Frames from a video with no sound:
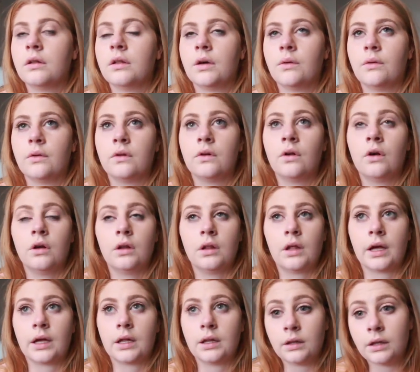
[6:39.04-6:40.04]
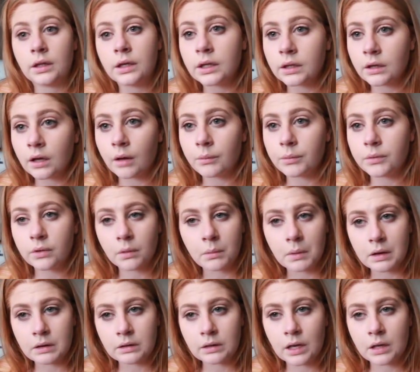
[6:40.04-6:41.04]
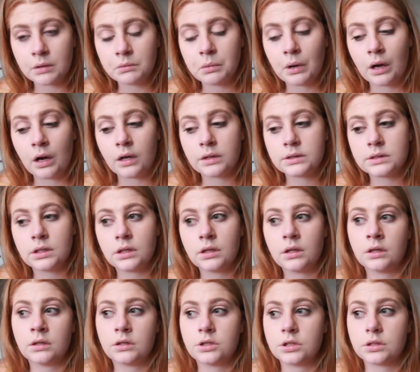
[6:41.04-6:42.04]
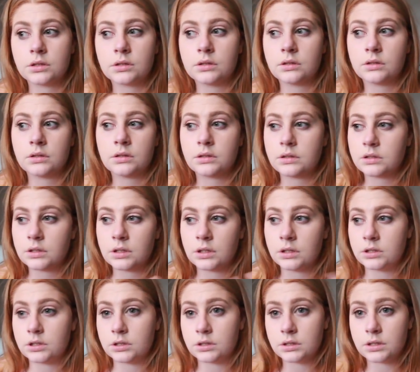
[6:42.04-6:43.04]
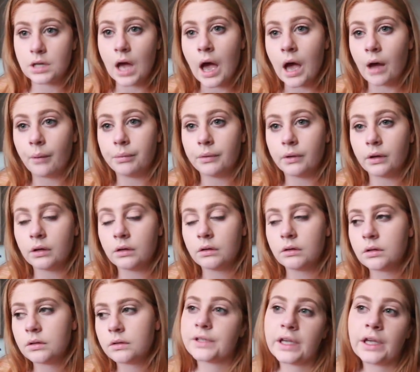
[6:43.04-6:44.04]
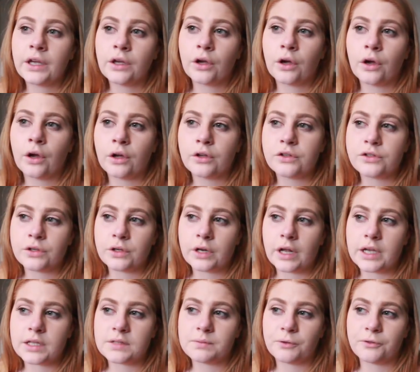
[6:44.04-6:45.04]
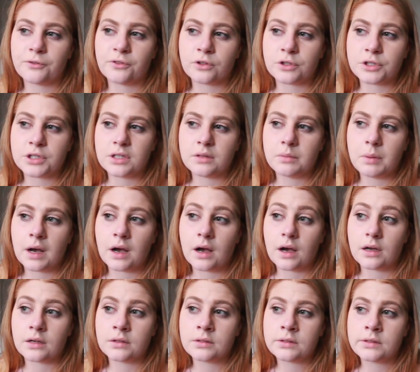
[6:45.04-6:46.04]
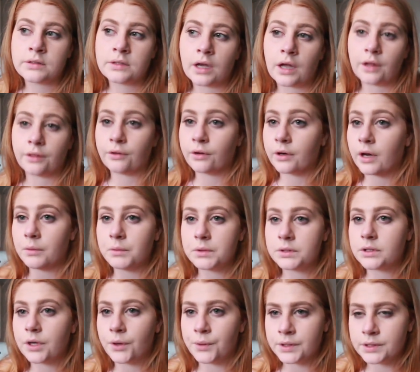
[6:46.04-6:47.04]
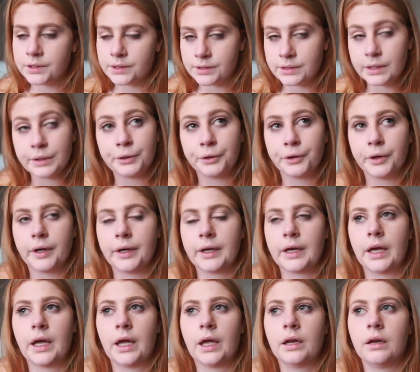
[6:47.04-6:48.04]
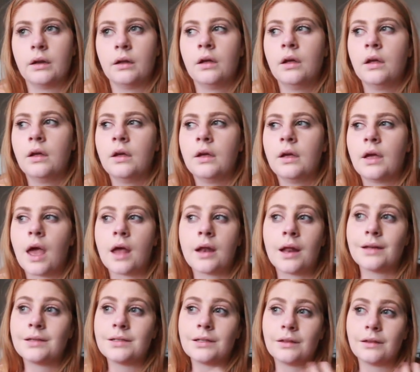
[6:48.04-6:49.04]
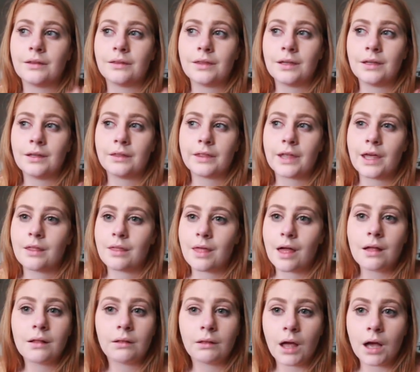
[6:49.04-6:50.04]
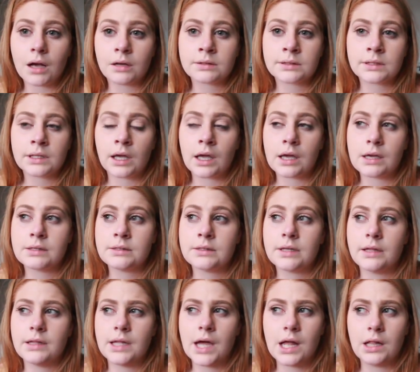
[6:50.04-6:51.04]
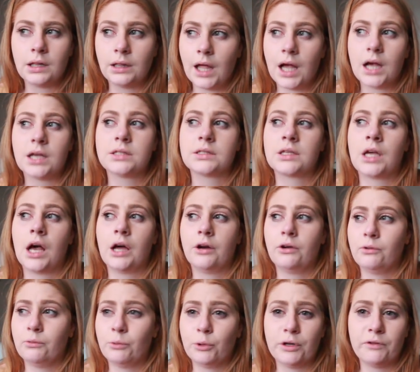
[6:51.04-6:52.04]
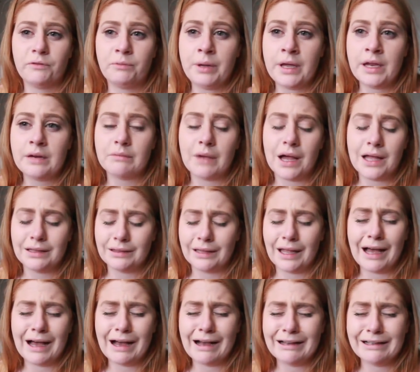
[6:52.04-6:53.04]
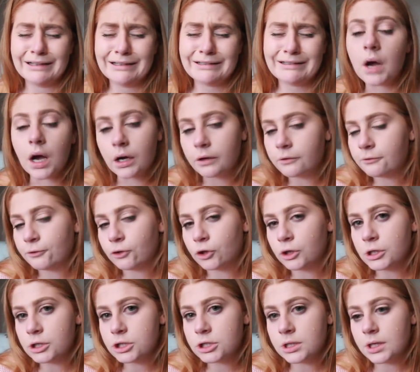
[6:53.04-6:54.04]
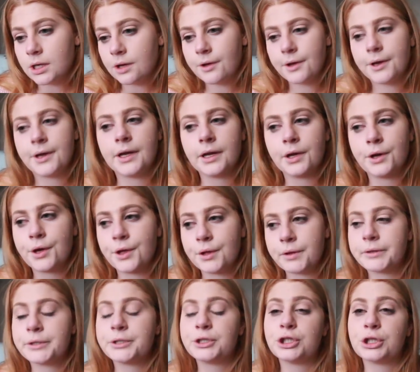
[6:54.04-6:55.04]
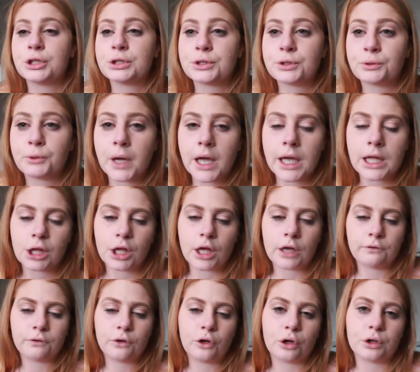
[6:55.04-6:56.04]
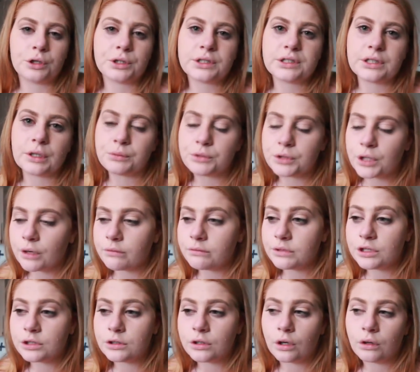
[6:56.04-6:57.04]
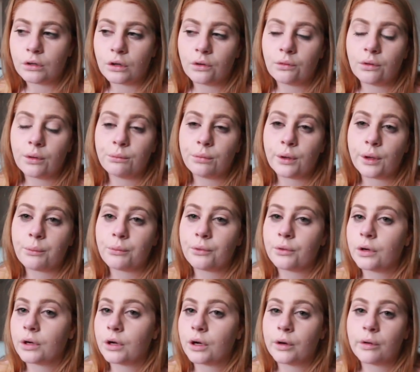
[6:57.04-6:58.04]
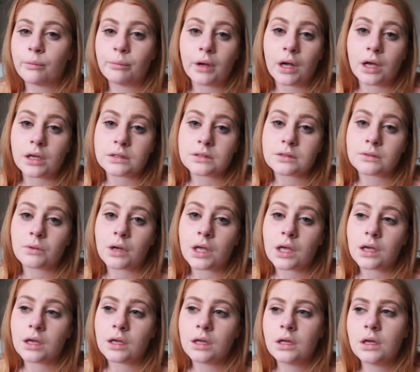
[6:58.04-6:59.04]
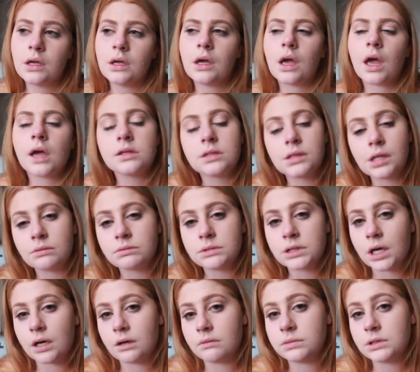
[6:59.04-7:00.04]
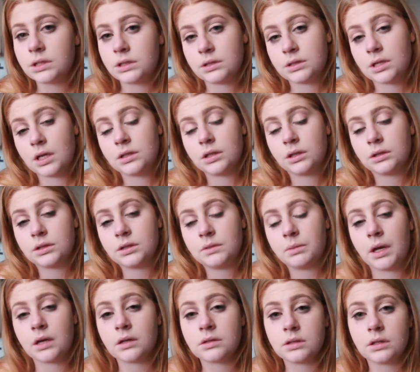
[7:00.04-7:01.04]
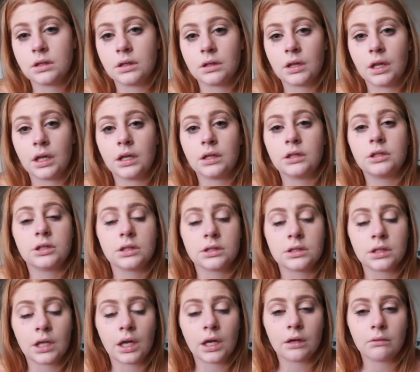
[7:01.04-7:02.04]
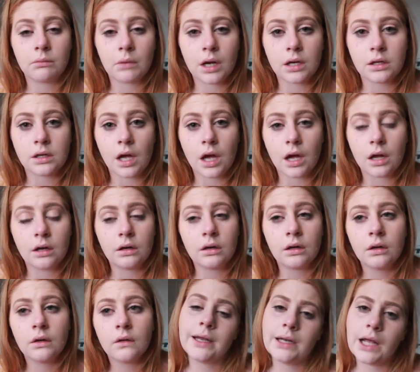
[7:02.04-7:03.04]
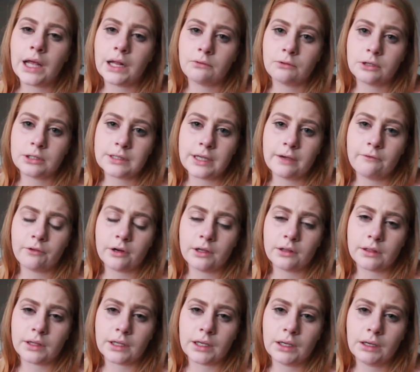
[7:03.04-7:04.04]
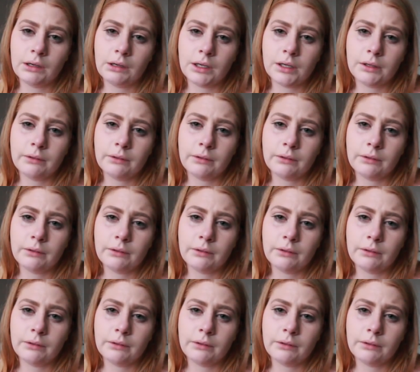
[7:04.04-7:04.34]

there was no like lead up to my nan passing, it just, it just happened. Seeing her two days before she passed, I thought I was going to see her again, and I didn't think that that last kiss and that last cuddle would have been my last. But unfortunately, it's just the way life goes. Sometimes you don't know when people are gonna pass away, and sometimes it's unexpectedly, just like my nan. My nan was everything,